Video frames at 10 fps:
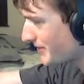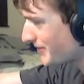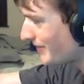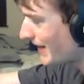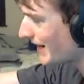
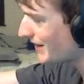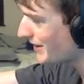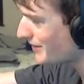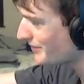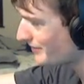
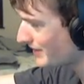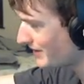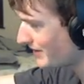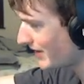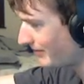5
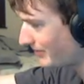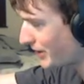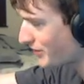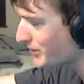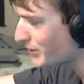and
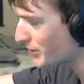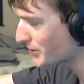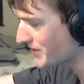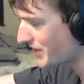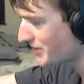like 3/4 health